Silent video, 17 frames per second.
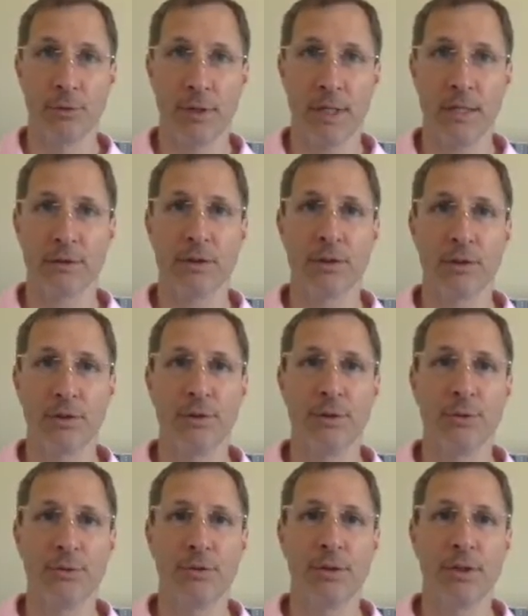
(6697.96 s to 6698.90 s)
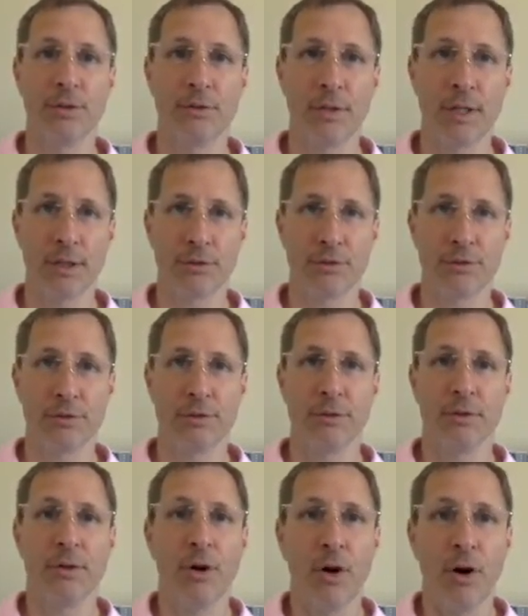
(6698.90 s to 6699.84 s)
So that concludes this
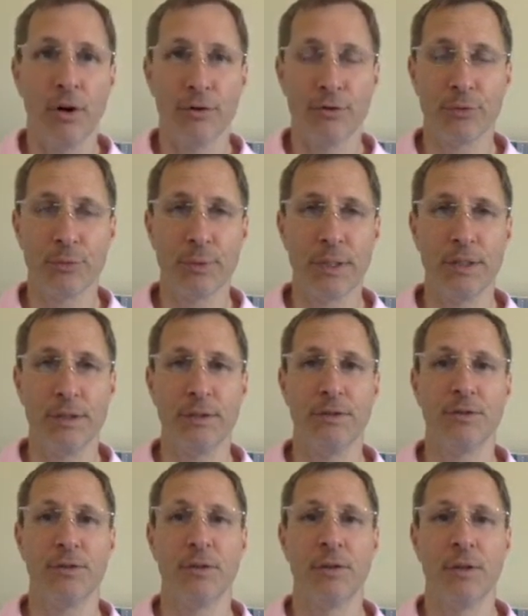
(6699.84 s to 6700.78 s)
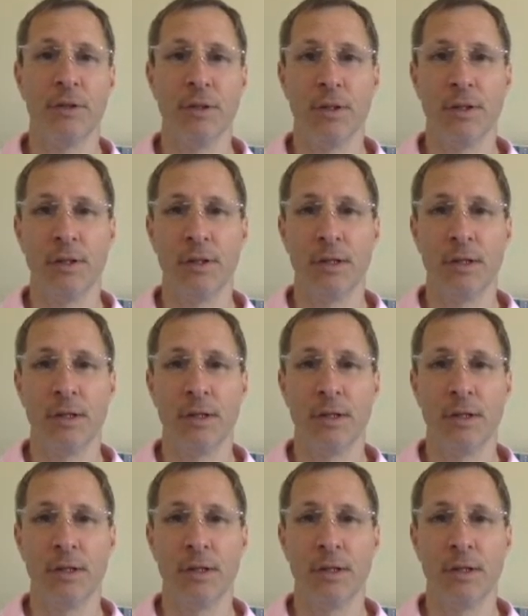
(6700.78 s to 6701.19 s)
lecture on trees.